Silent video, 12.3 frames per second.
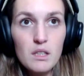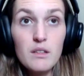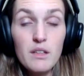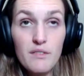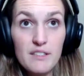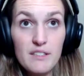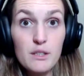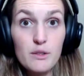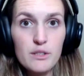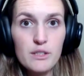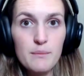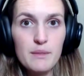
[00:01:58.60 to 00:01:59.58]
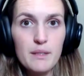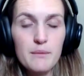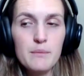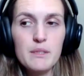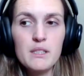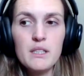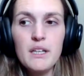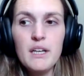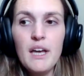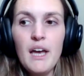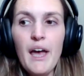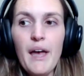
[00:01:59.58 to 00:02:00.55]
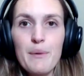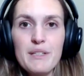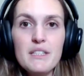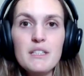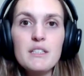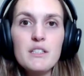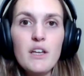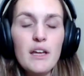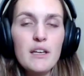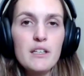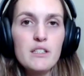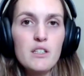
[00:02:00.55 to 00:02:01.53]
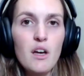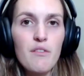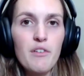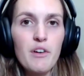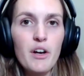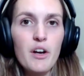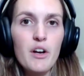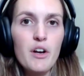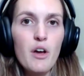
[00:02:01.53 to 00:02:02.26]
the physical symptoms. It wasn't until I discovered